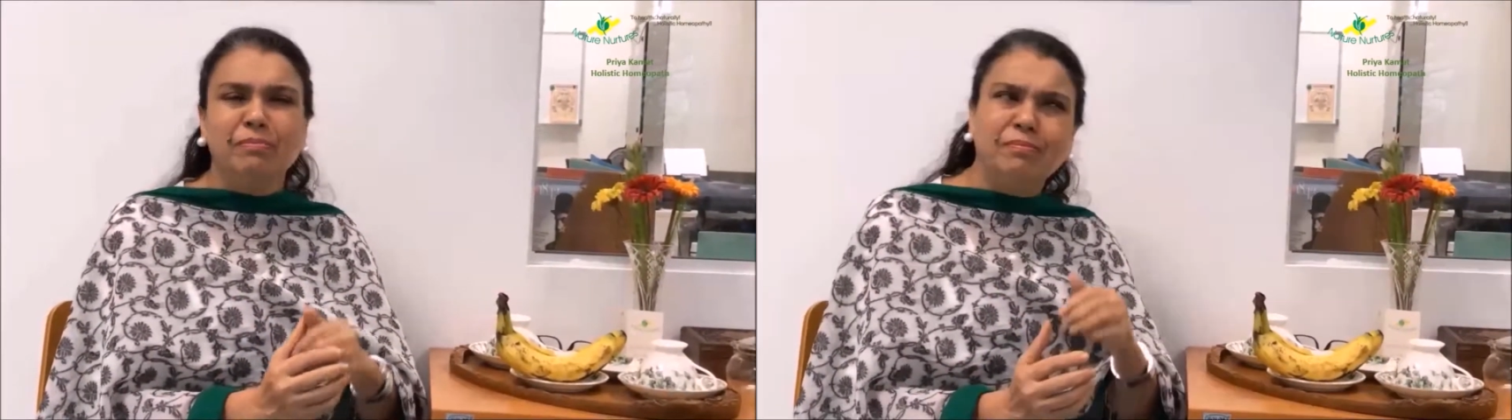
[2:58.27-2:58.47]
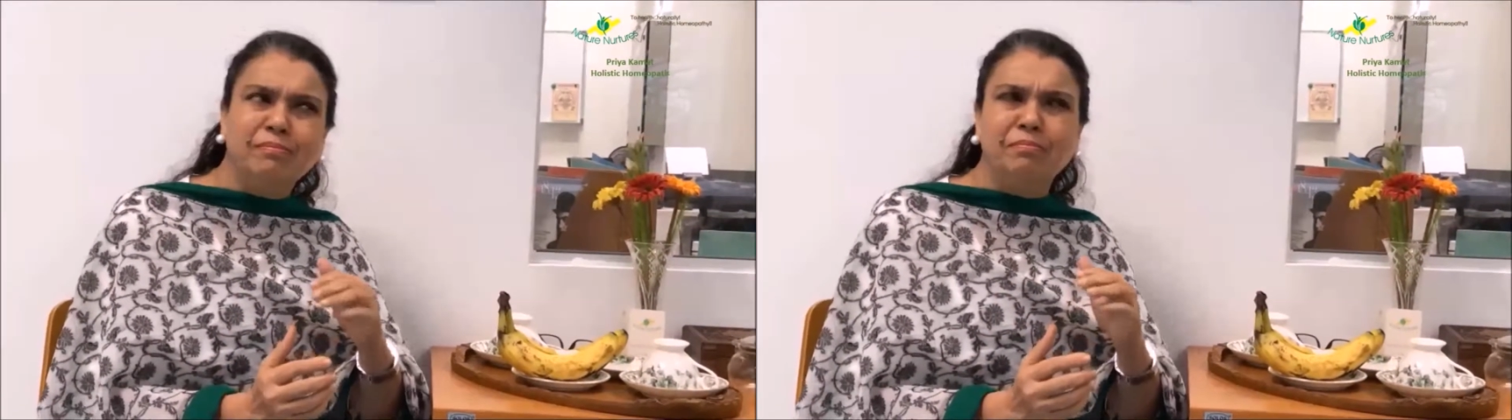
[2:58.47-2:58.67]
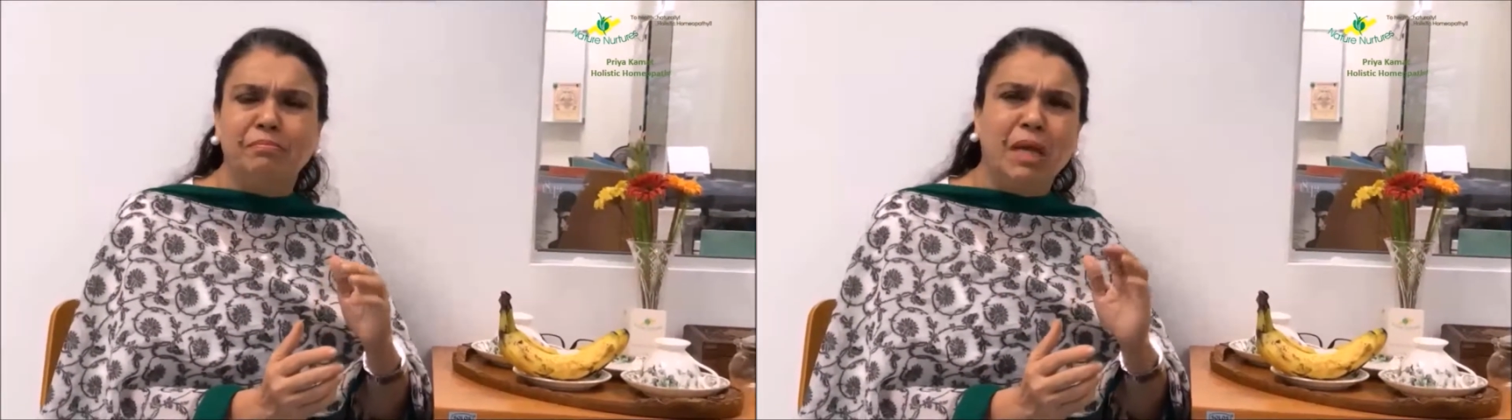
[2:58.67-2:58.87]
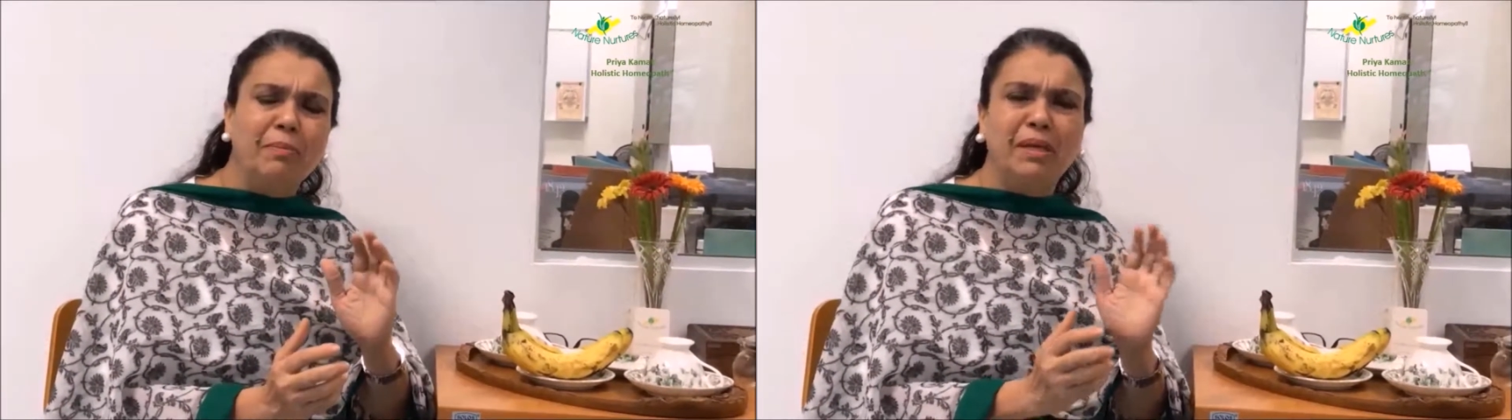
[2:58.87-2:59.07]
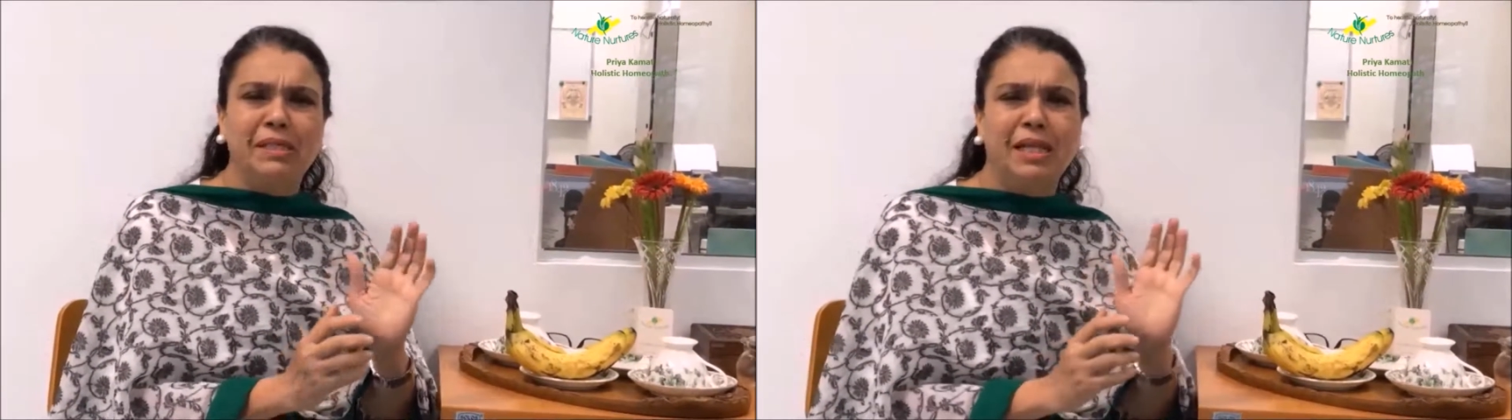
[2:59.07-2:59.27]

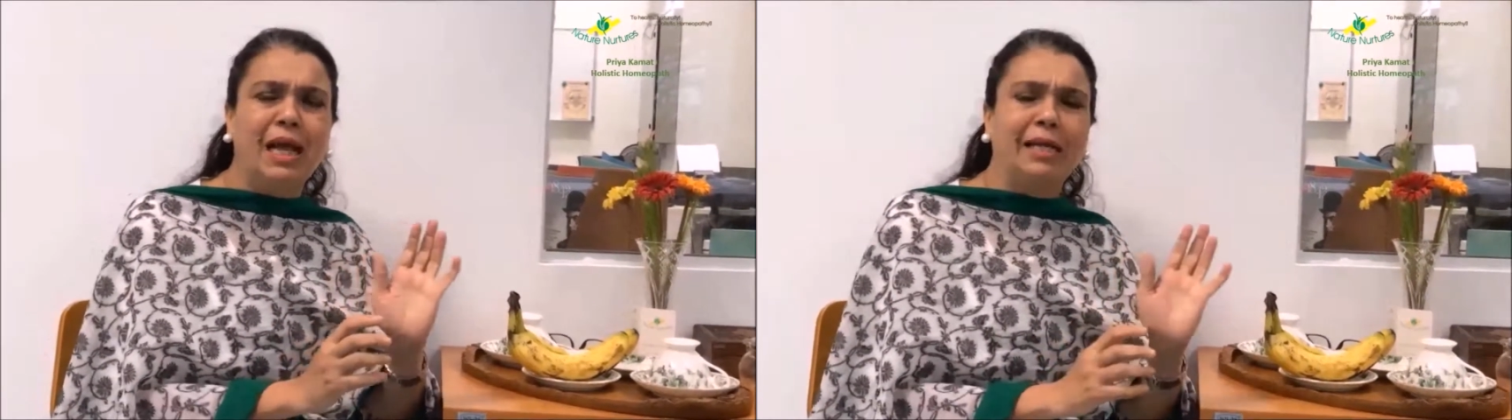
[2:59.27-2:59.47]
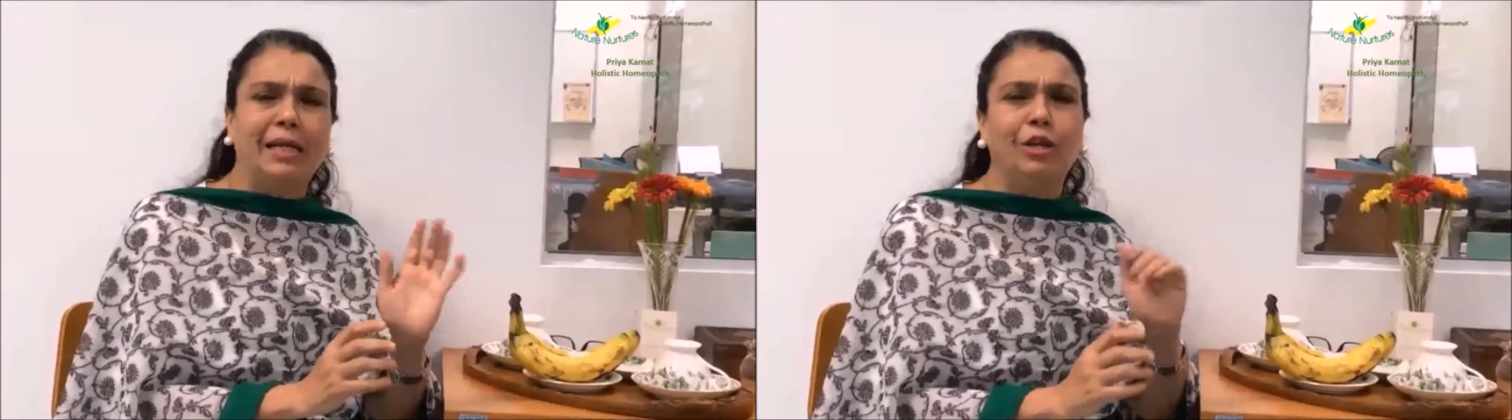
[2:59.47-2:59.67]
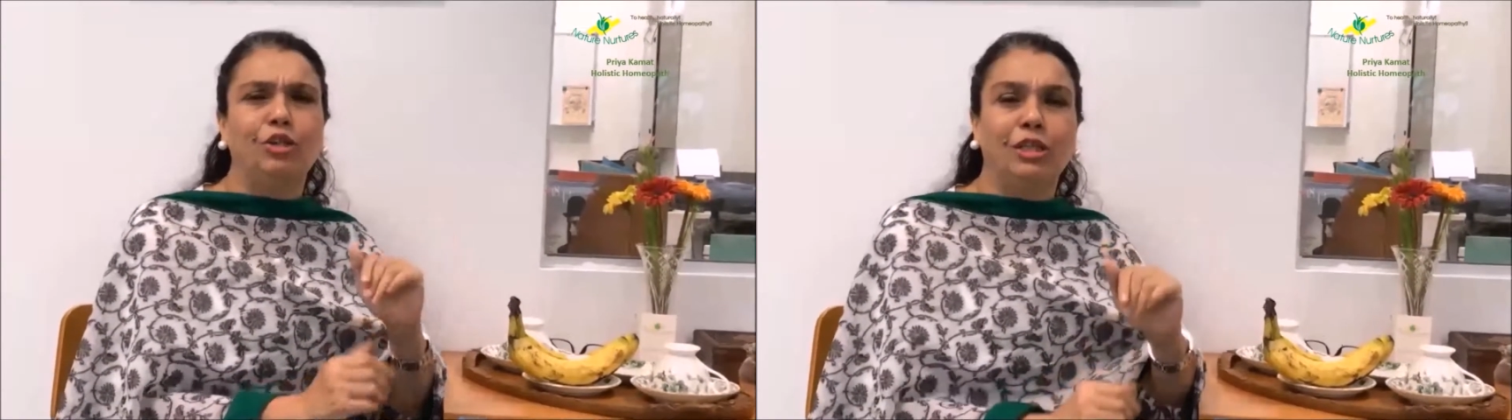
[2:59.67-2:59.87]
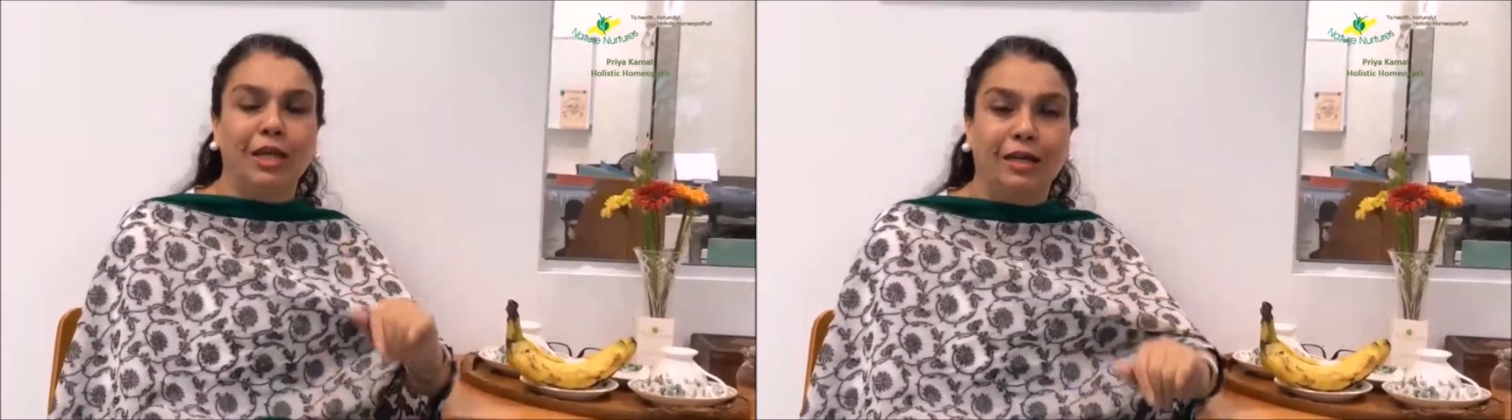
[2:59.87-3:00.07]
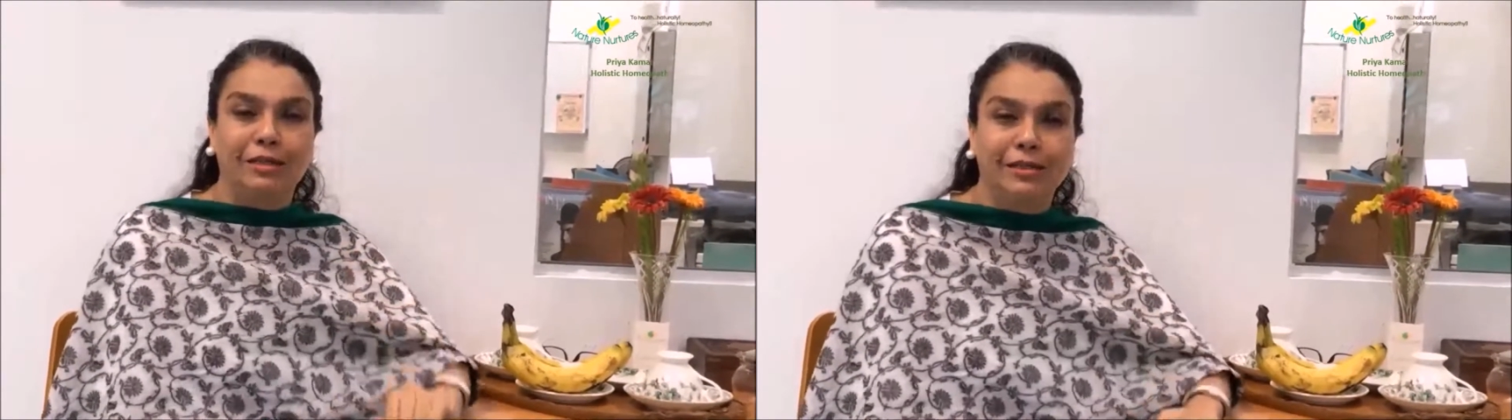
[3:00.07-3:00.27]
maybe slightly on the
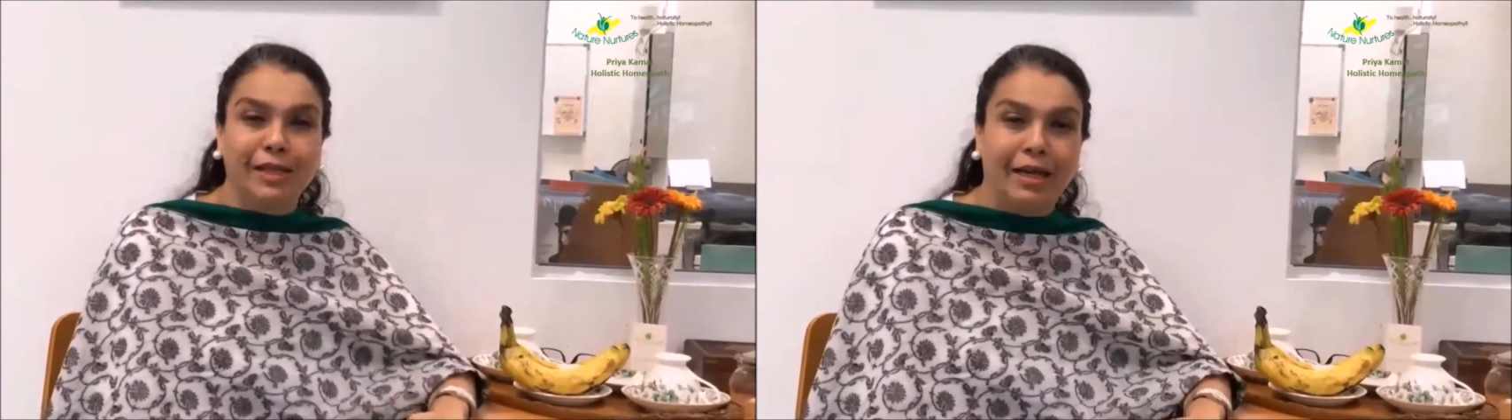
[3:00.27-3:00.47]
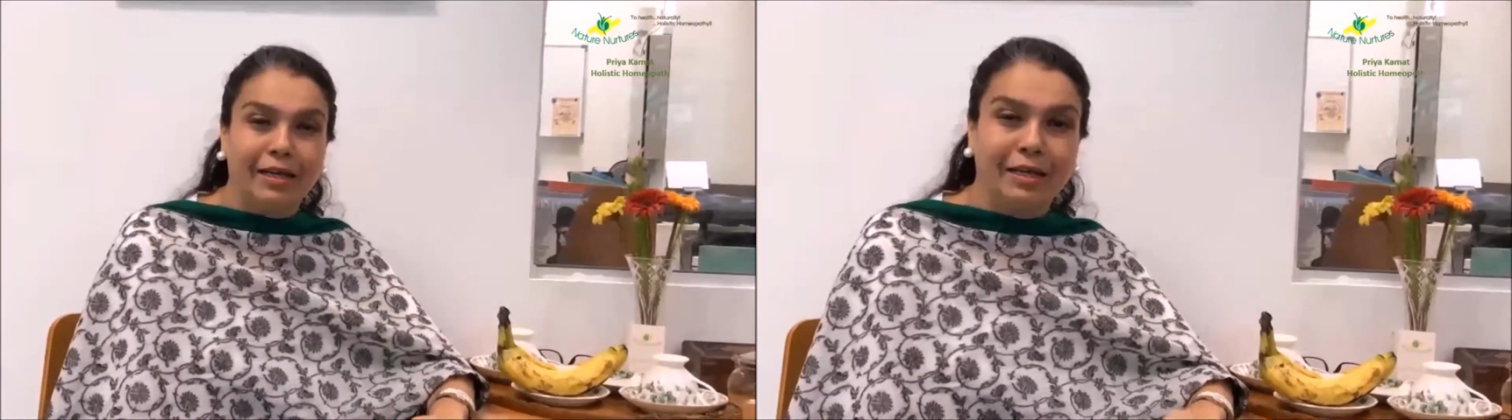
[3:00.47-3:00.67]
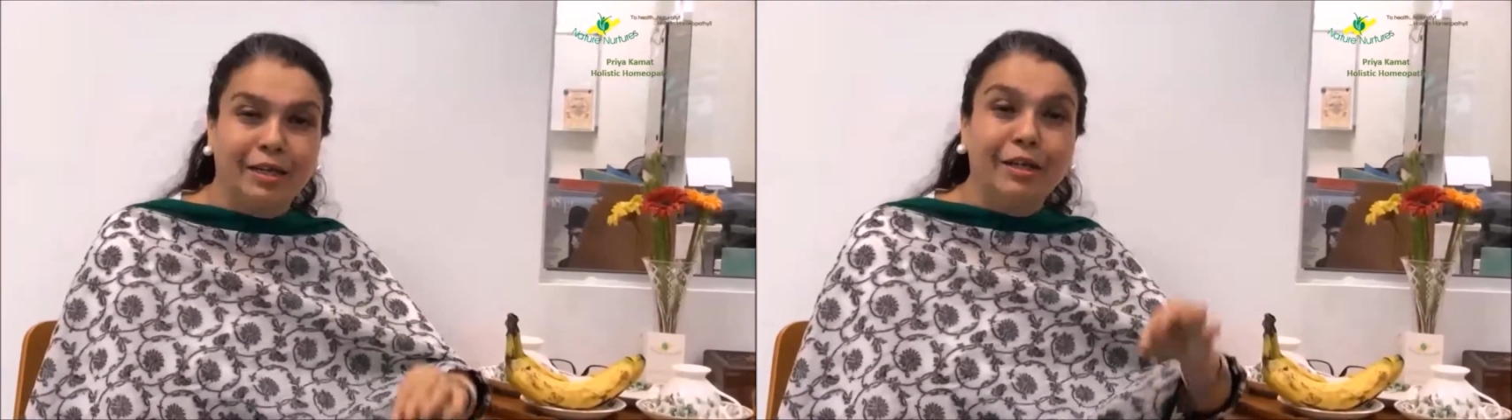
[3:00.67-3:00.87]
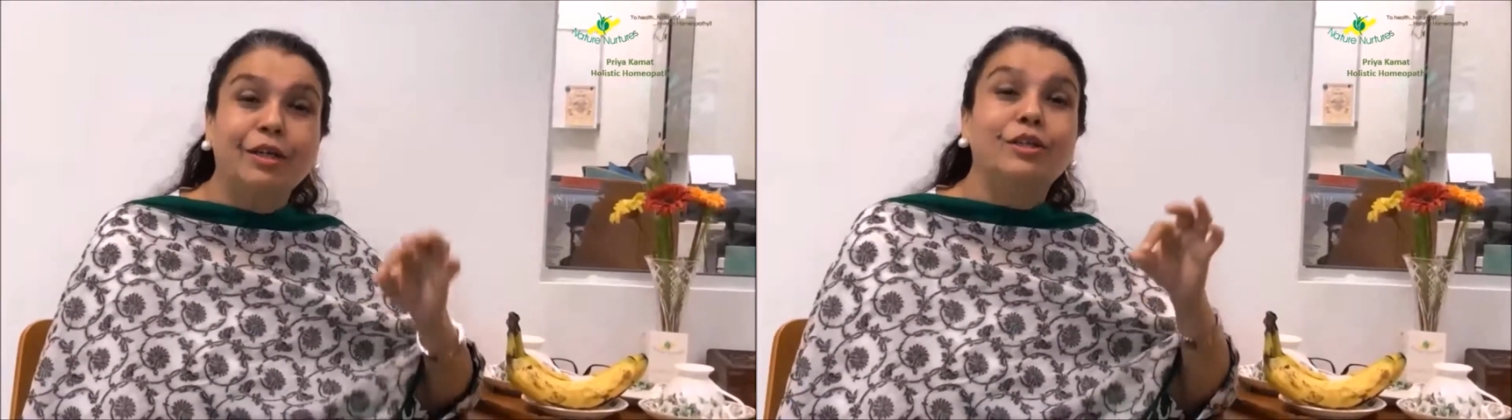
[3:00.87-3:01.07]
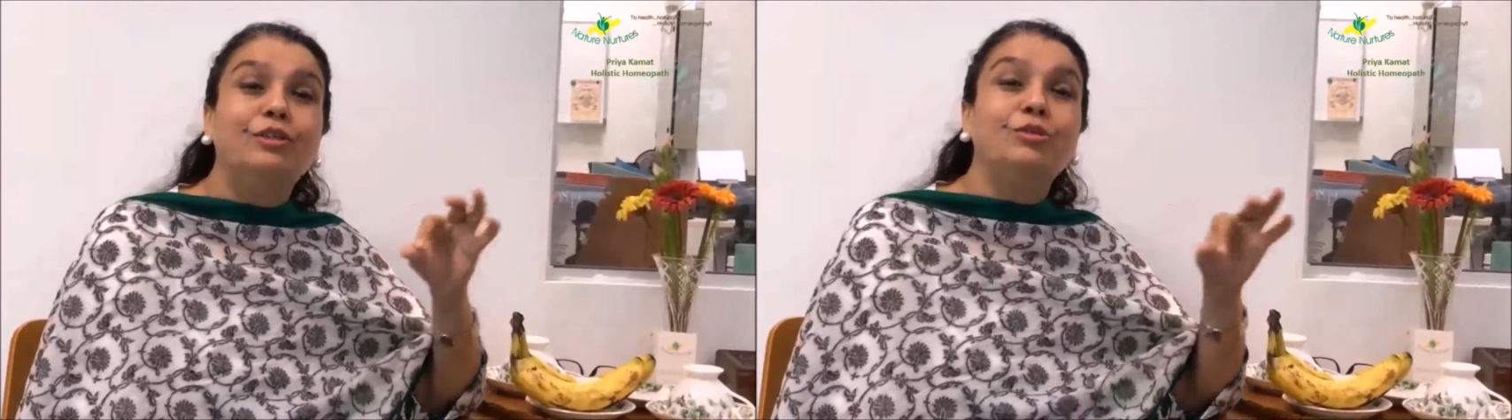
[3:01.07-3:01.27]
darker side.
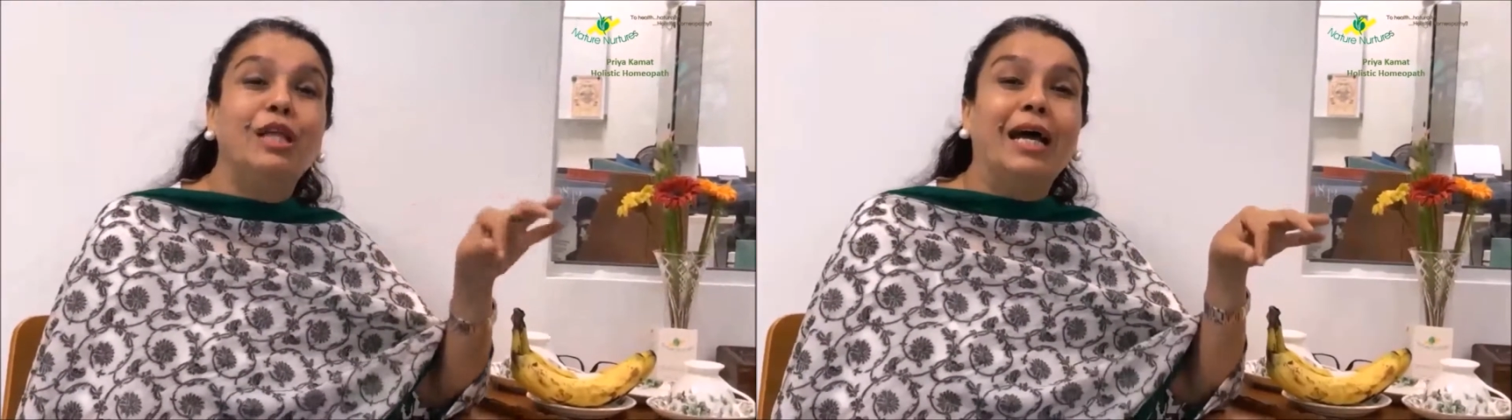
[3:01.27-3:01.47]
To